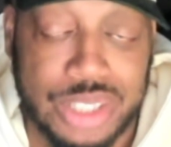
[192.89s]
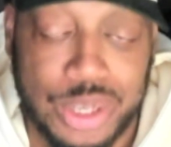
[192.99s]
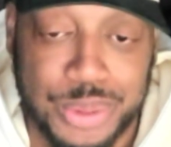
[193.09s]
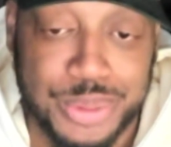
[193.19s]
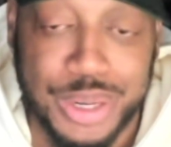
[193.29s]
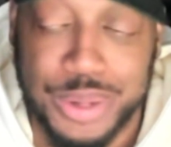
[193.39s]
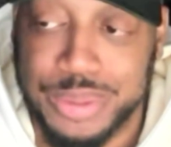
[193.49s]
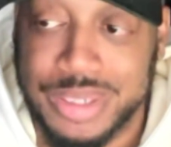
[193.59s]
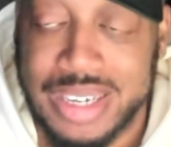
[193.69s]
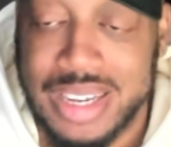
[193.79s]
So, you
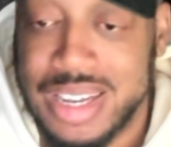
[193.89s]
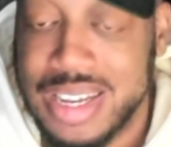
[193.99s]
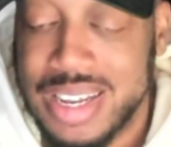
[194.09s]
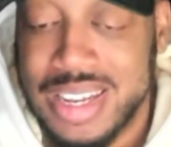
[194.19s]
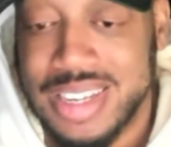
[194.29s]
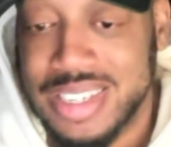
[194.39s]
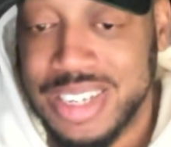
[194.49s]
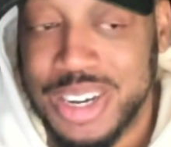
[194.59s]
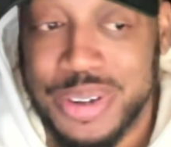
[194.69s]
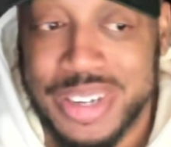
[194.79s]
know,
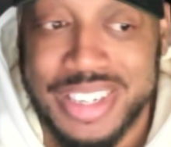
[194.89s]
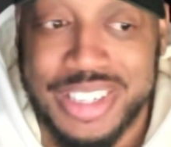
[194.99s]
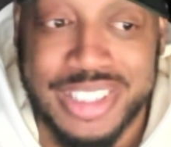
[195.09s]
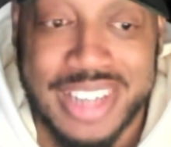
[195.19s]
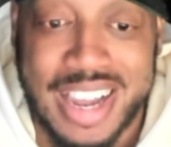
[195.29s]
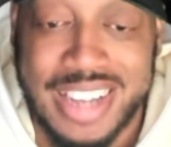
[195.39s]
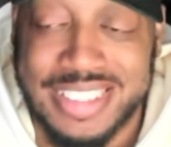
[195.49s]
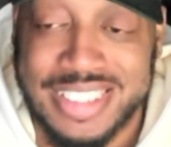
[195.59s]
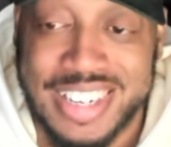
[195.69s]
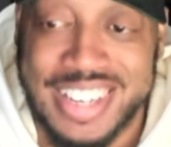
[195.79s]
you know, you
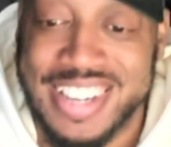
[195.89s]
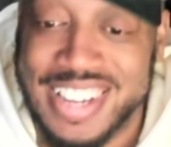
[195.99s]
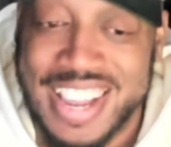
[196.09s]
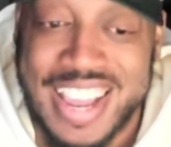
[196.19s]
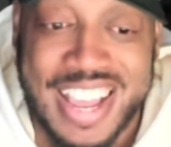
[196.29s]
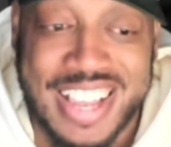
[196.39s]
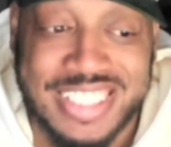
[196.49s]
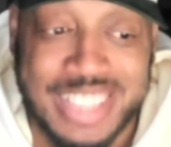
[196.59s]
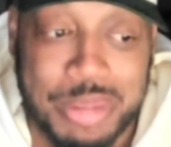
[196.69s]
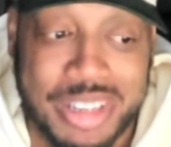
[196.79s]
guys,
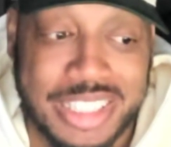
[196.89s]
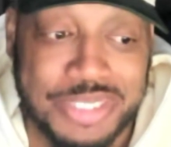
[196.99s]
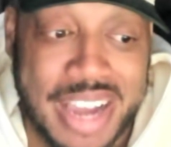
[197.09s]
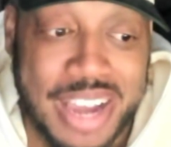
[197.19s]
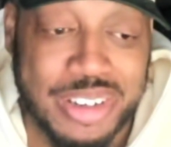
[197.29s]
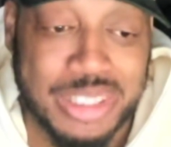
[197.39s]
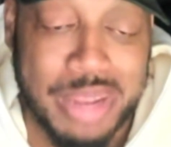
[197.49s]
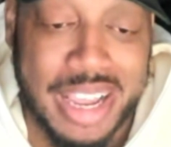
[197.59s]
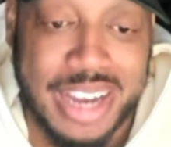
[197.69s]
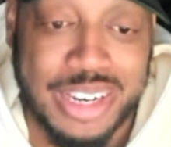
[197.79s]
some of these fighters,
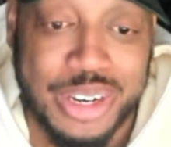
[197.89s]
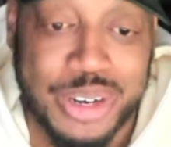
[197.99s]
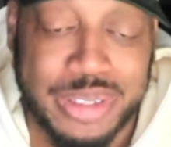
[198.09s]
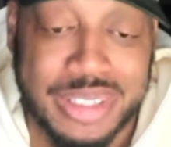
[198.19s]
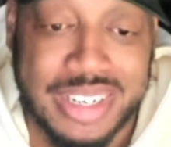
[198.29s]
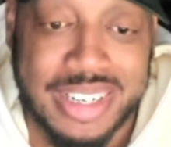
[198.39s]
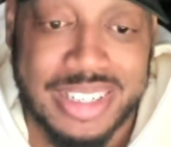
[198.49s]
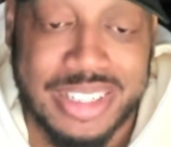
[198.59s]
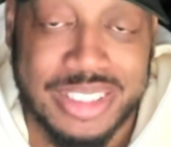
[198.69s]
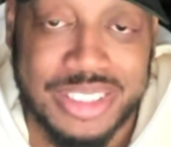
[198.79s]
man, you know,
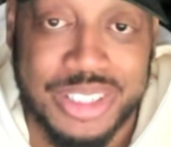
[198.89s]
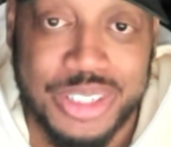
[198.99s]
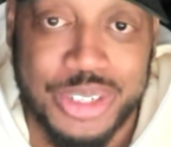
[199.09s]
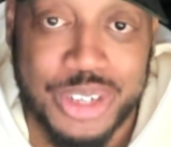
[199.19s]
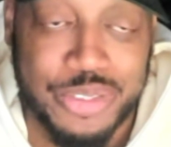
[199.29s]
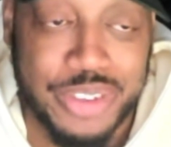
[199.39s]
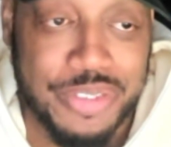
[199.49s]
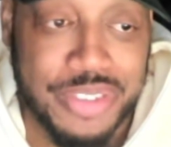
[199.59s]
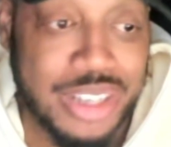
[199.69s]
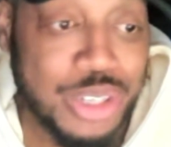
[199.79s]
you're,
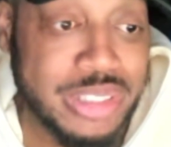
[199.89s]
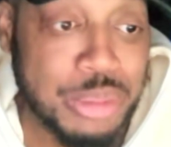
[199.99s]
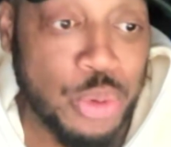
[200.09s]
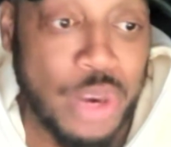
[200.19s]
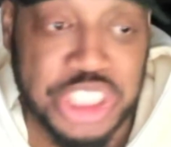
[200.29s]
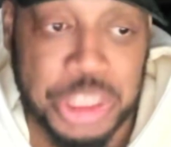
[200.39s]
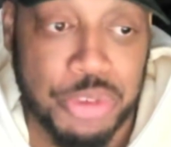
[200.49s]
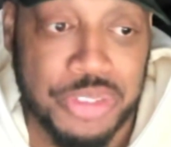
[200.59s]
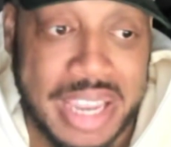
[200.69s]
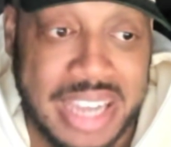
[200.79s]
they're, they do some
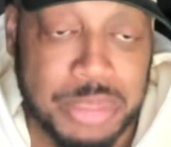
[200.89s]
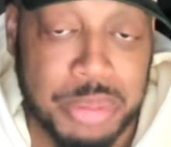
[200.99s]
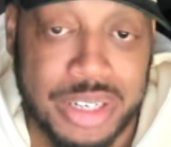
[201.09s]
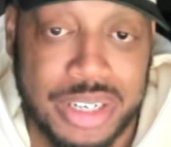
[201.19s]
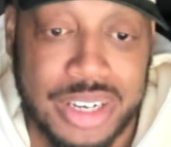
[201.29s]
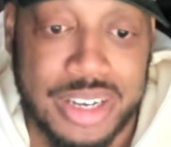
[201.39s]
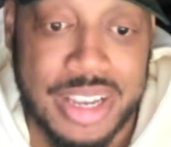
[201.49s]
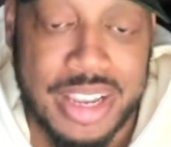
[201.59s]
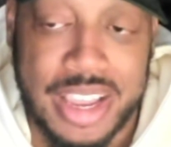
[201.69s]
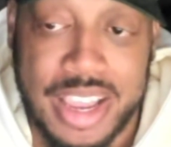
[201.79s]
questionable things, but
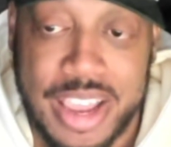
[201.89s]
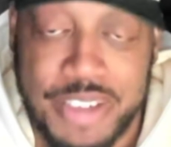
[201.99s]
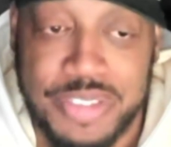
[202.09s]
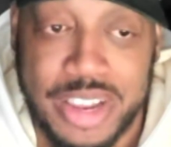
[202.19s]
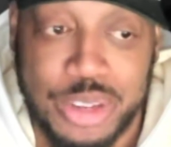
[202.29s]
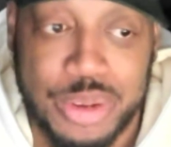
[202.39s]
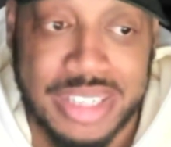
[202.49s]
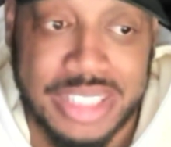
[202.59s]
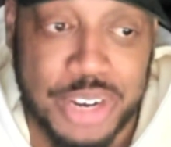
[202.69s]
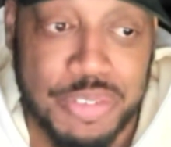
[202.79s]
if they do
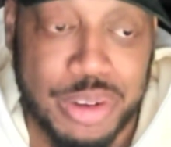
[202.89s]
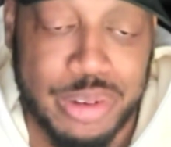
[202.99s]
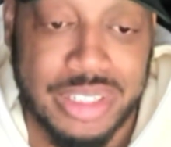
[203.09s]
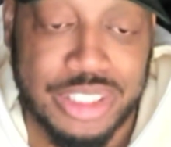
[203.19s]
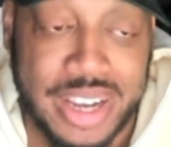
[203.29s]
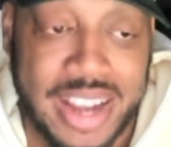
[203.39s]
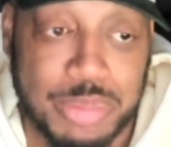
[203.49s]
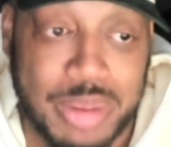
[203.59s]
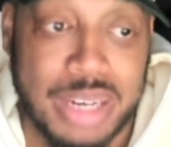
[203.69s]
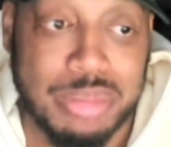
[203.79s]
these interviews and try to
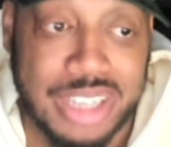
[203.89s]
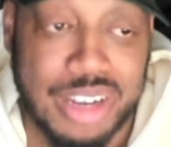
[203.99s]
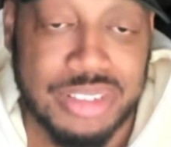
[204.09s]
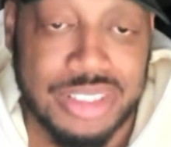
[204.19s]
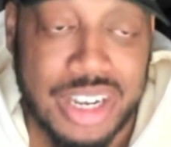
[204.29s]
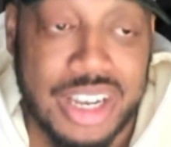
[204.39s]
explain themselves,